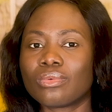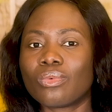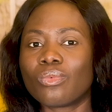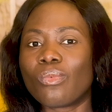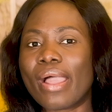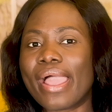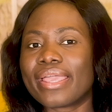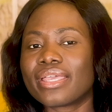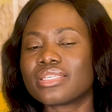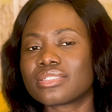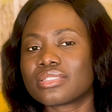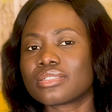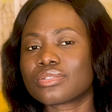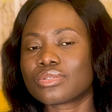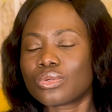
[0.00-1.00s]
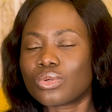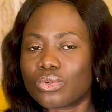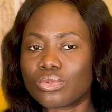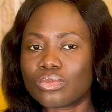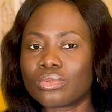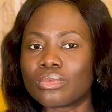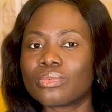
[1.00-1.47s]
Why is the
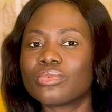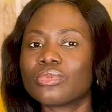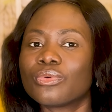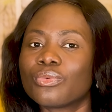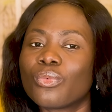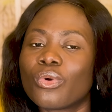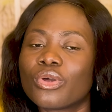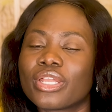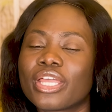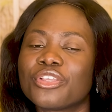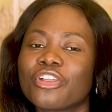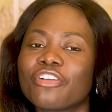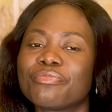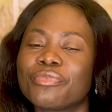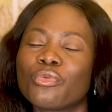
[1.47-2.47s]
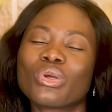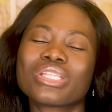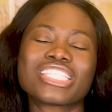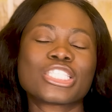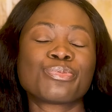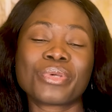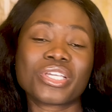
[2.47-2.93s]
school the one that you have to? What
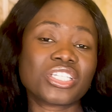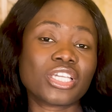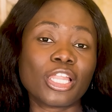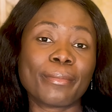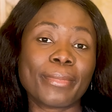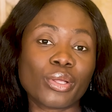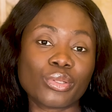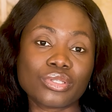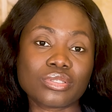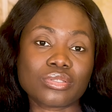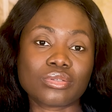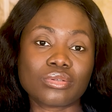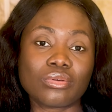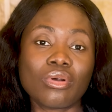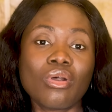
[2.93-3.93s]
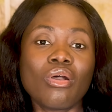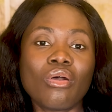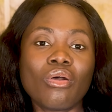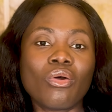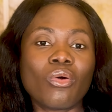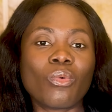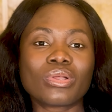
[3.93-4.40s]
is special about the school?
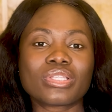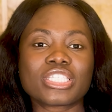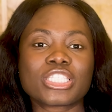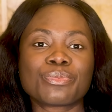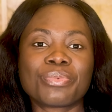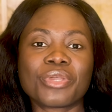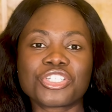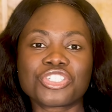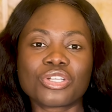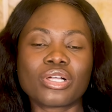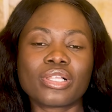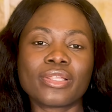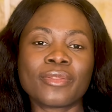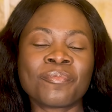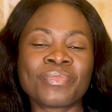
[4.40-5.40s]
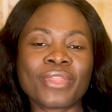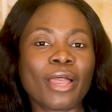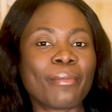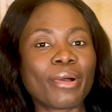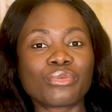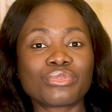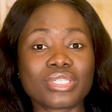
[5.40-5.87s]
What is special
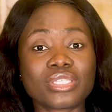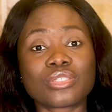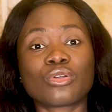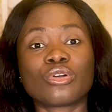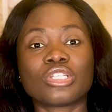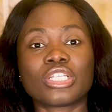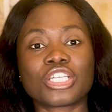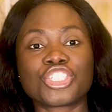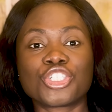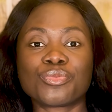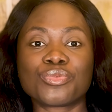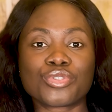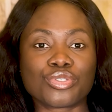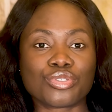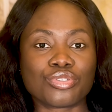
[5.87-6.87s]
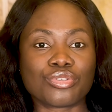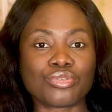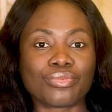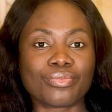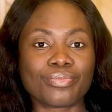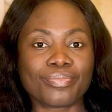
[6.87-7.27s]
about this scholarship to you?